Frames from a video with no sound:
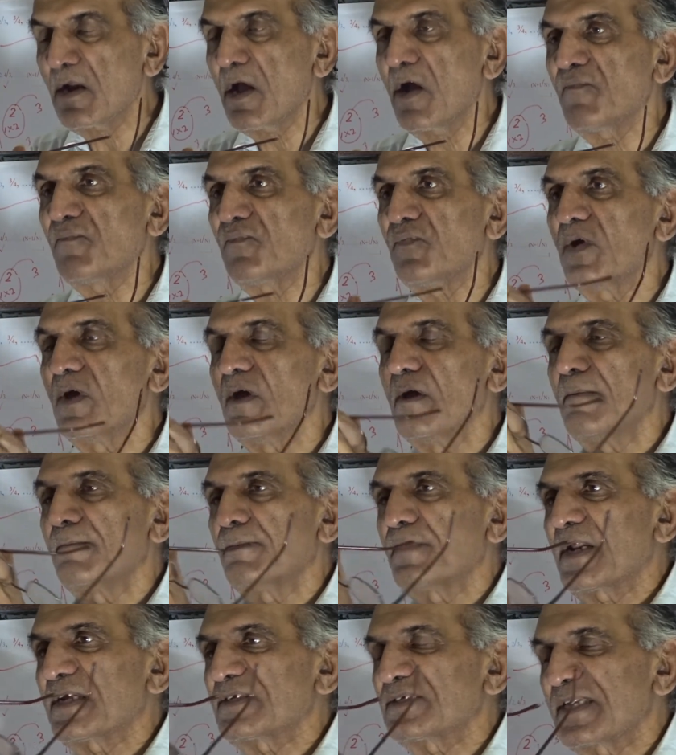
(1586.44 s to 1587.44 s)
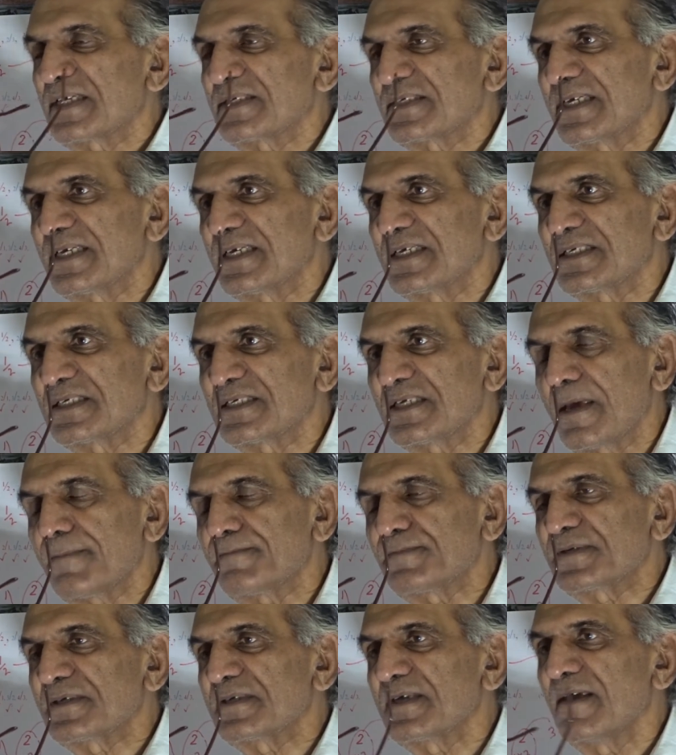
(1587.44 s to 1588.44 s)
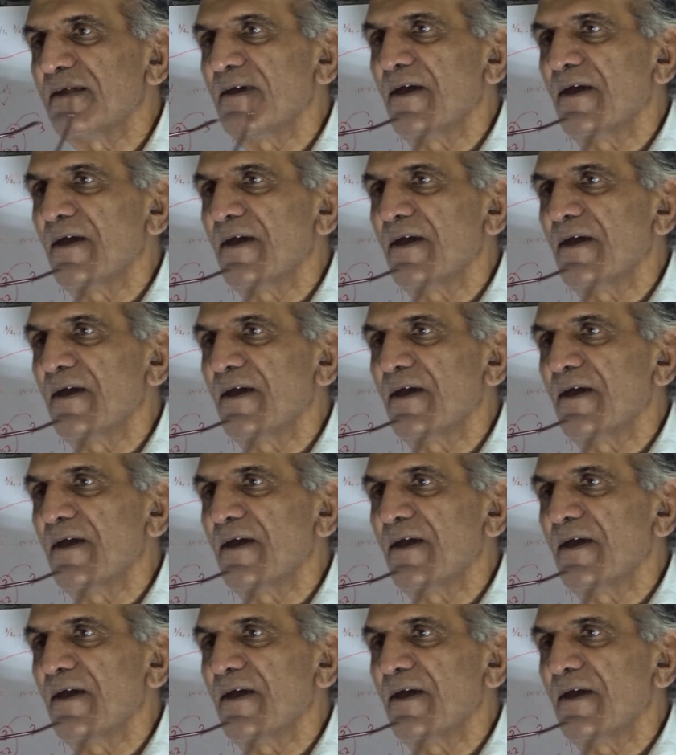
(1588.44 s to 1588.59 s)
of processing steps